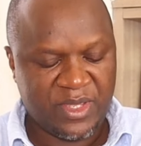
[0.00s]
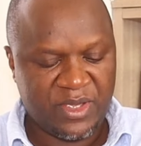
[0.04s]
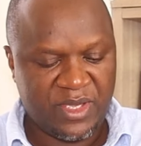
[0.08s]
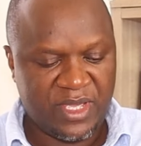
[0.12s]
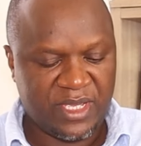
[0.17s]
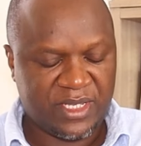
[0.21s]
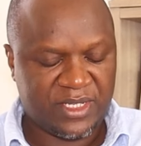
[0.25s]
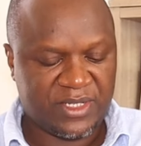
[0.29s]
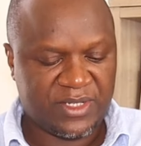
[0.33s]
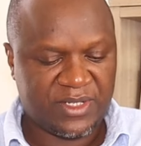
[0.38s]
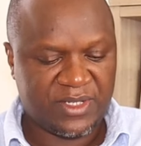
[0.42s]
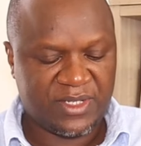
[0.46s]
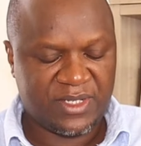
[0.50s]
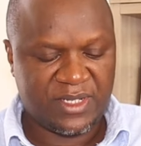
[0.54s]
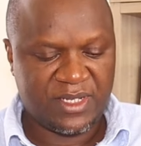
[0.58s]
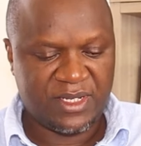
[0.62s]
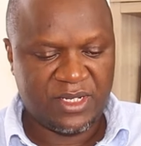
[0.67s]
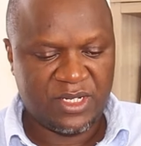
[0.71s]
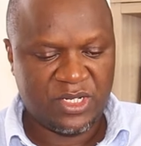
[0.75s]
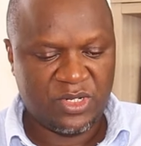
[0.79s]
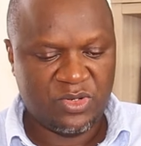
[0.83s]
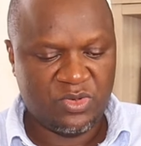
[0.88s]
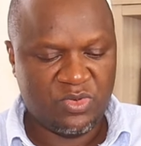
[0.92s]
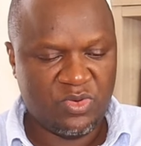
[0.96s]
X,
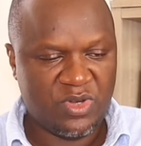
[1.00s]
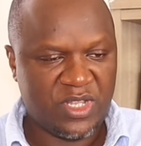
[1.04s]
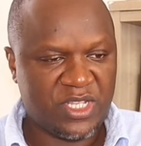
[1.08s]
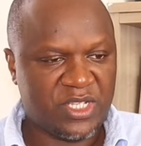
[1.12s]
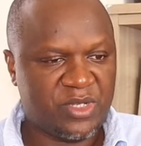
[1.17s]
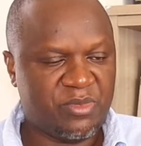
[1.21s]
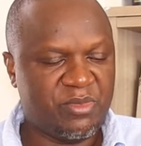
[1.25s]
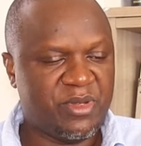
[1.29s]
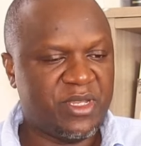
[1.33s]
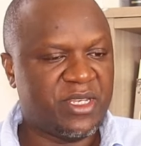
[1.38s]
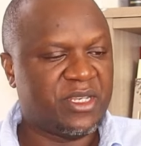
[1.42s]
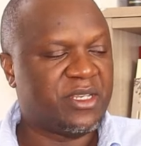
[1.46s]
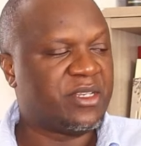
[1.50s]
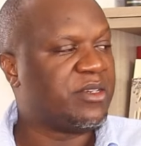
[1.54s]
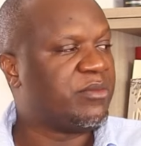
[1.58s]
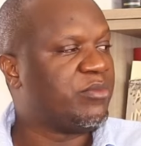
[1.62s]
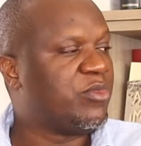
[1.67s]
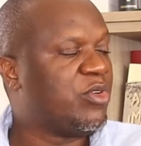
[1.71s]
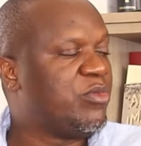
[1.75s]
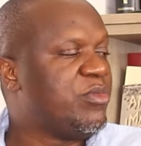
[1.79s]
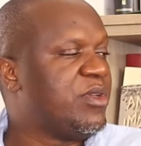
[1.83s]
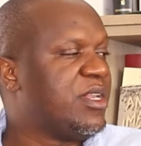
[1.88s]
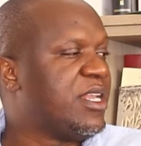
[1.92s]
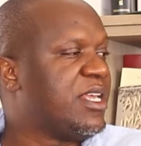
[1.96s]
who has been
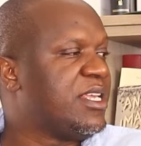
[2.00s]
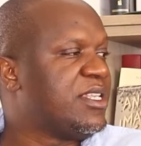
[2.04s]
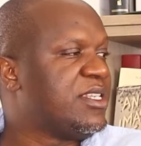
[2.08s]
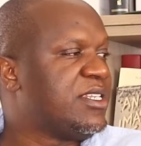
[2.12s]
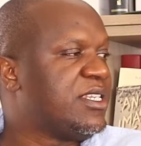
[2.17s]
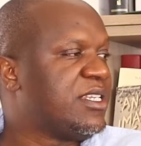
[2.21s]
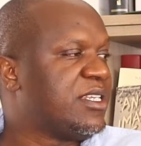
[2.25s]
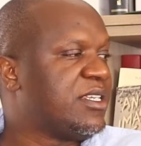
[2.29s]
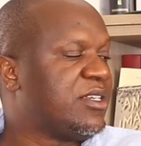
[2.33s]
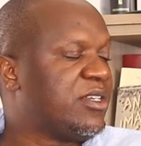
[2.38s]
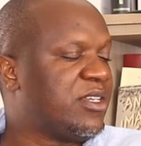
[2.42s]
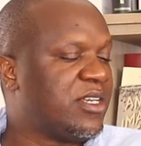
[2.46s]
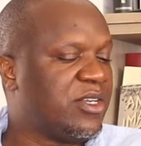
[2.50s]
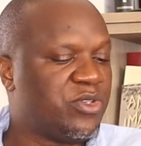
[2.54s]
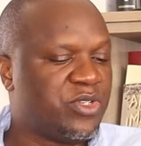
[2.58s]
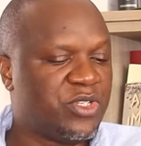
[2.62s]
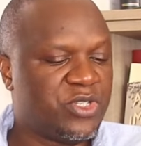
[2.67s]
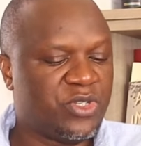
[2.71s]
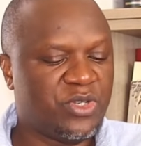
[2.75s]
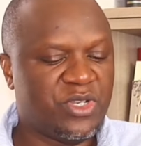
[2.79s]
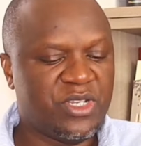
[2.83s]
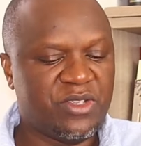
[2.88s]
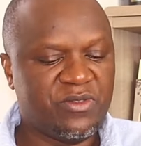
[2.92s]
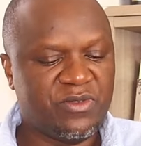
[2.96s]
mobilizing,
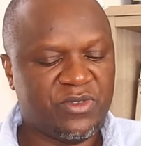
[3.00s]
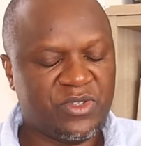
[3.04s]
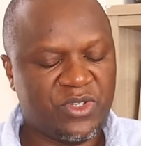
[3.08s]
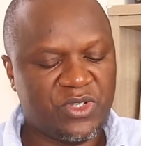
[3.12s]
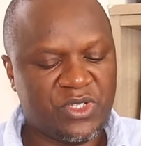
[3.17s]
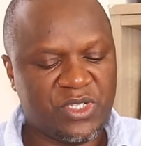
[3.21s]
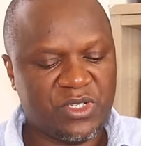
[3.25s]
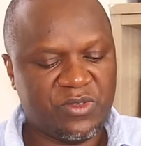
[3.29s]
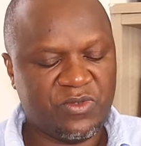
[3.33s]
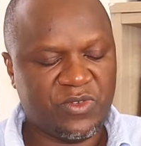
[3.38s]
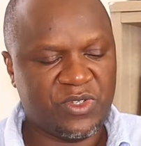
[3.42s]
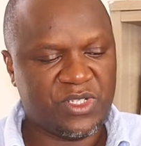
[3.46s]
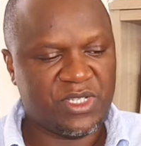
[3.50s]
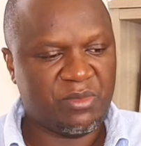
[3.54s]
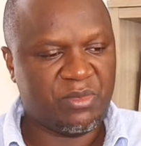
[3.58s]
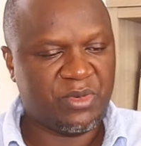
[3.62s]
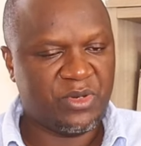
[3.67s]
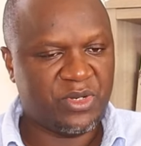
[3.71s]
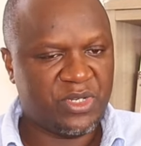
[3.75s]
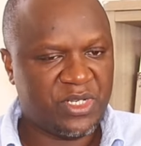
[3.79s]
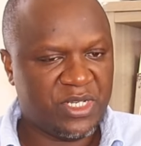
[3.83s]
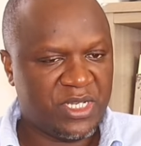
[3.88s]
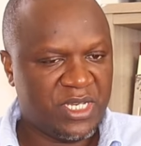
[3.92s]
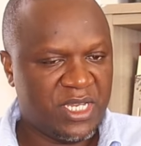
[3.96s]
crowdsourcing for
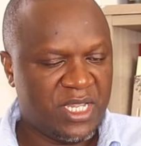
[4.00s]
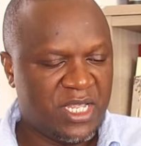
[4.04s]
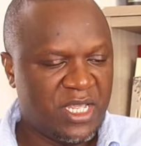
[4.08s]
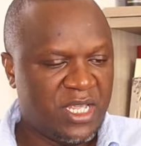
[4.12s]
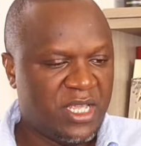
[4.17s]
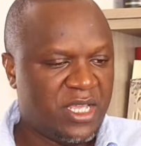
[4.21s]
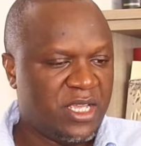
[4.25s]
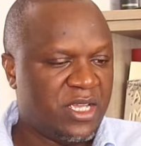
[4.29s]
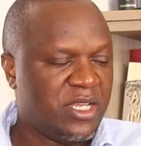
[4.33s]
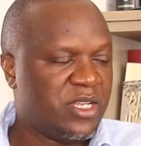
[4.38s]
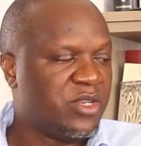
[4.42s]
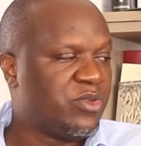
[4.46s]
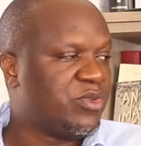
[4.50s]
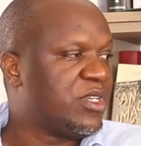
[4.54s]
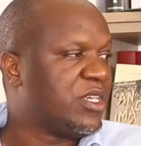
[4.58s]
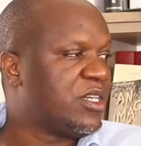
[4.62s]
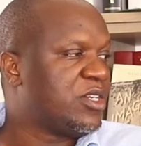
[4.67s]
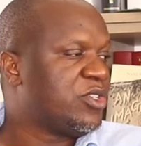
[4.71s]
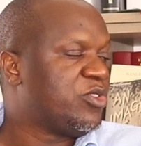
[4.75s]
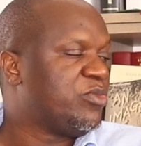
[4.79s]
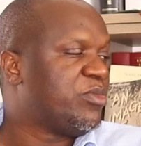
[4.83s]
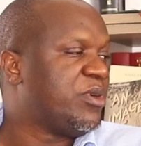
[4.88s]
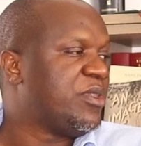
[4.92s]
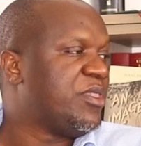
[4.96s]
support mm-hmm. to
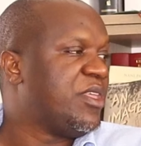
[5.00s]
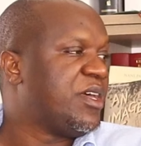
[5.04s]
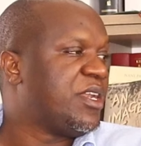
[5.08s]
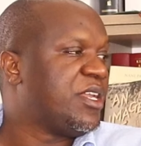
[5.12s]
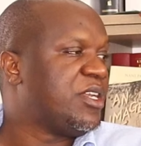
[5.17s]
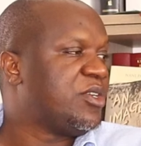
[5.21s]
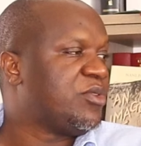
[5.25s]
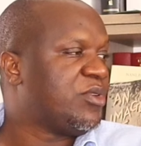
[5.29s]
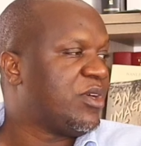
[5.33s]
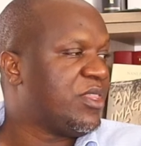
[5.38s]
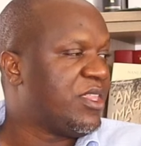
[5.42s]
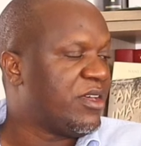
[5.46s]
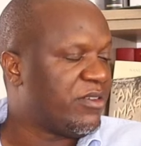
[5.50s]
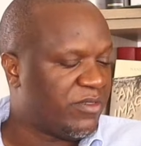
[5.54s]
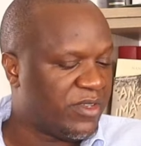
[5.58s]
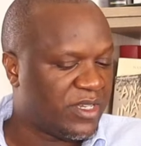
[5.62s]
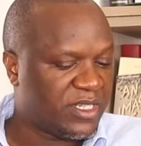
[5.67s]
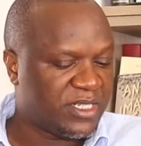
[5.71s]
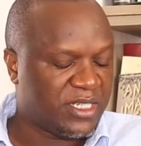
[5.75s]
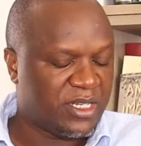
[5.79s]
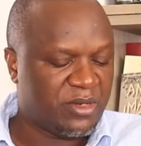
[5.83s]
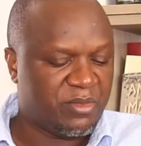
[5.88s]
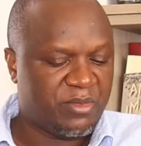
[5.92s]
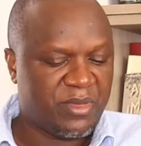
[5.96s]
take to Mathare and to other
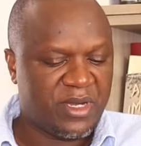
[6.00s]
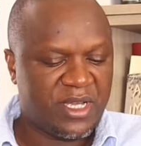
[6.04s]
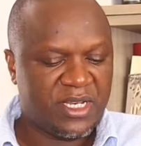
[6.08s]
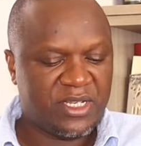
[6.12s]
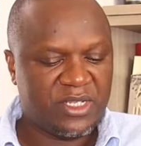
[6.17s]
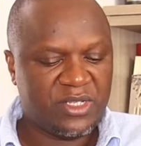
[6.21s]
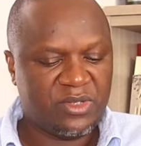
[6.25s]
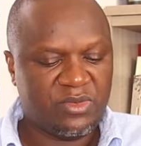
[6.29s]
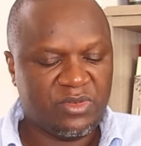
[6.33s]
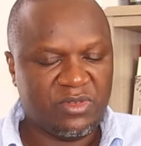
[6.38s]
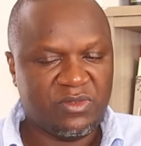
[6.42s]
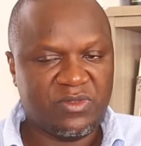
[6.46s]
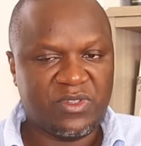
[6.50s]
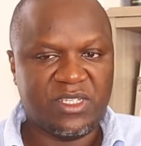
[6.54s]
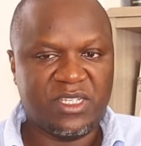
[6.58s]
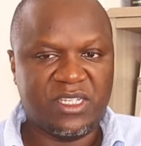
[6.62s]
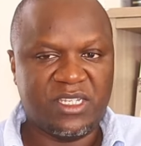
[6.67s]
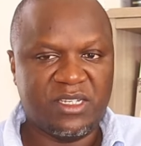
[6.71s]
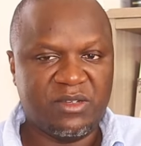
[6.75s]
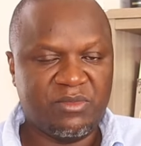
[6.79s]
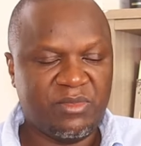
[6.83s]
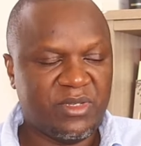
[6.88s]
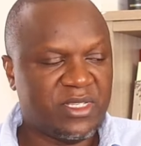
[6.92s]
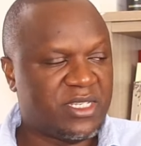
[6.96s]
affected parts. Yeah. You've
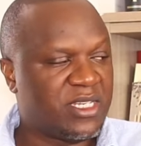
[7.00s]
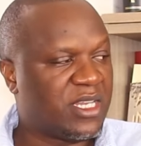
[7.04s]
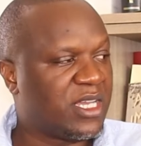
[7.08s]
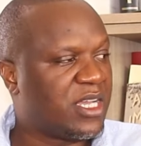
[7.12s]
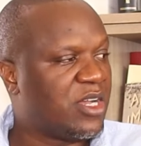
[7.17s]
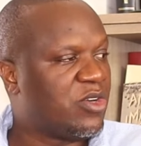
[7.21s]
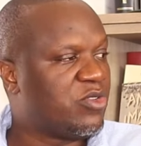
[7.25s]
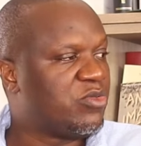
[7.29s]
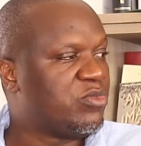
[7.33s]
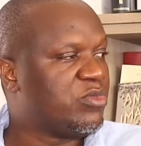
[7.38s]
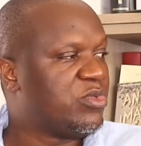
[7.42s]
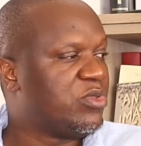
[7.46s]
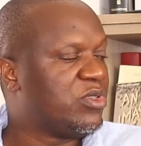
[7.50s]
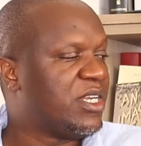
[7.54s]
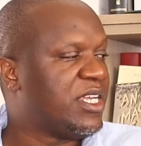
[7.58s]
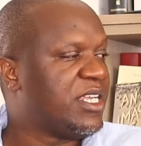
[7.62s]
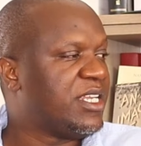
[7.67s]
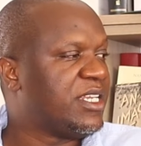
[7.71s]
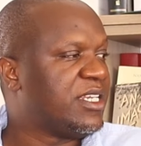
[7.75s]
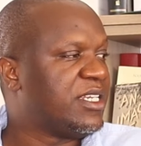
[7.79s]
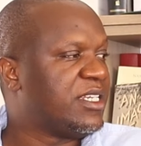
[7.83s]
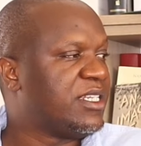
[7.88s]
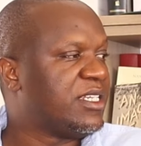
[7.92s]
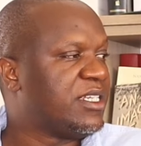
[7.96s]
seen Mr. Kaumbura
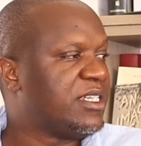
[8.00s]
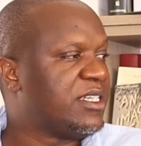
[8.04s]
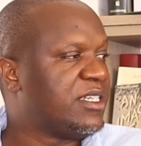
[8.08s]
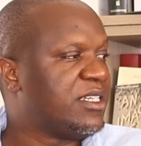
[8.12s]
in